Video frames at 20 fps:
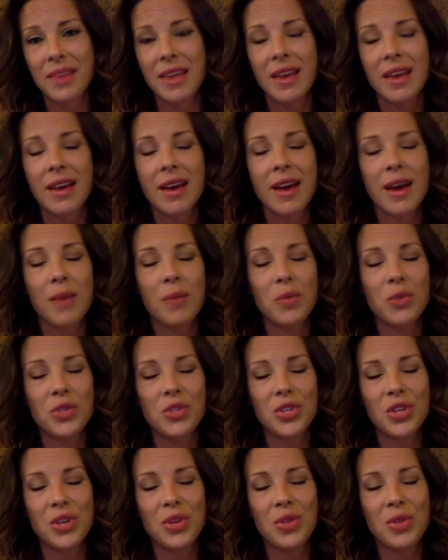I'm wishing
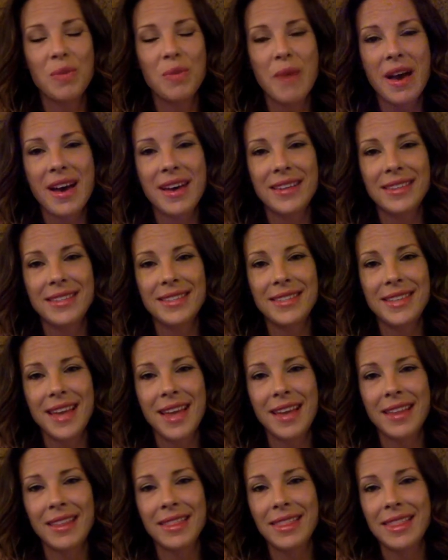you the best,
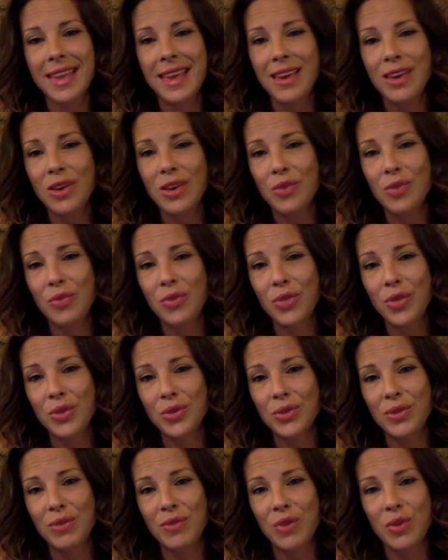and thank you for those
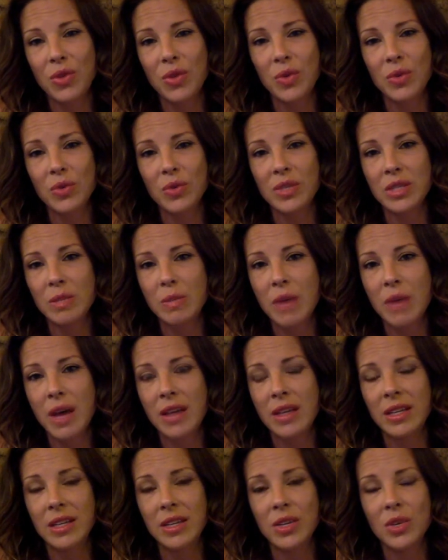of you that
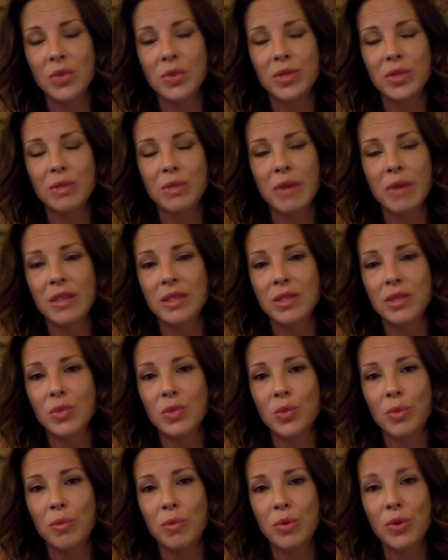responded. Your responses were
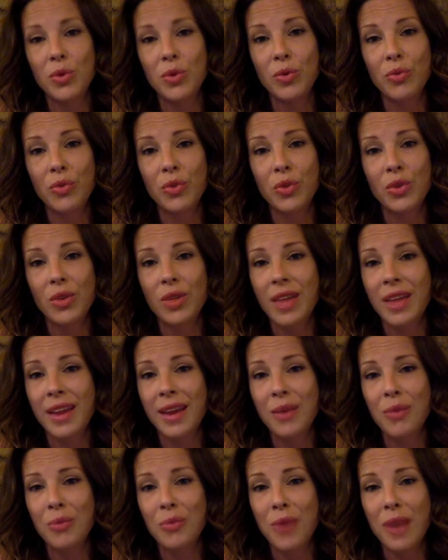beautiful, and I
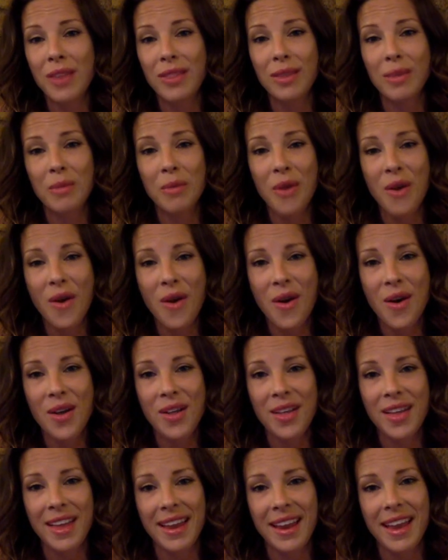read them all,
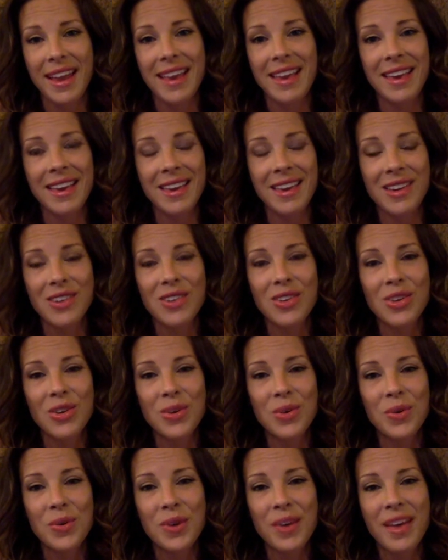and I hear you,
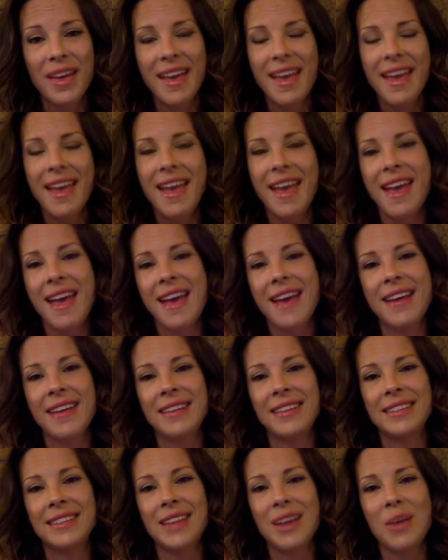and
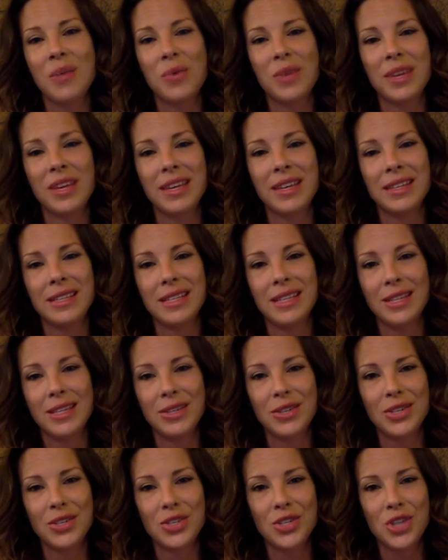I want to continue to
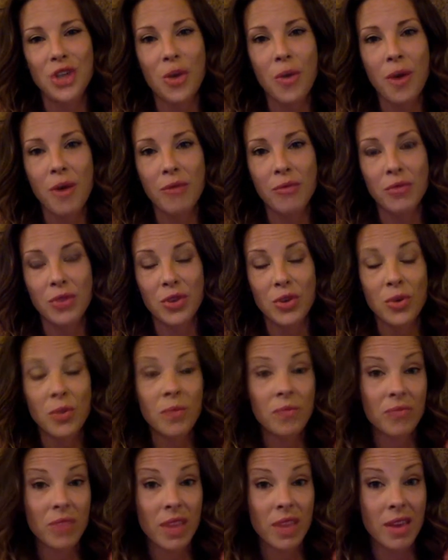show up for you,
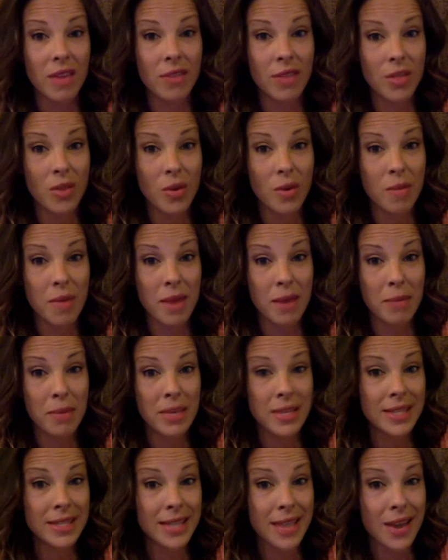even though it may be
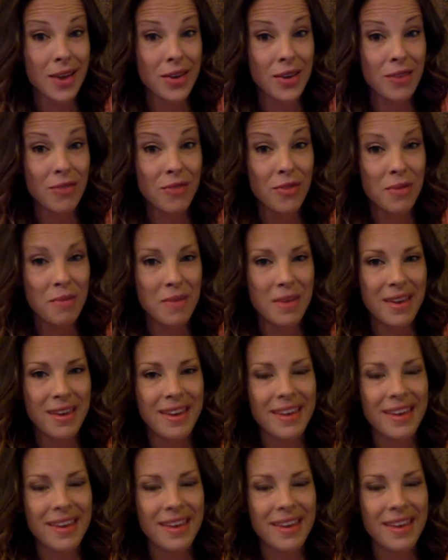scary for me,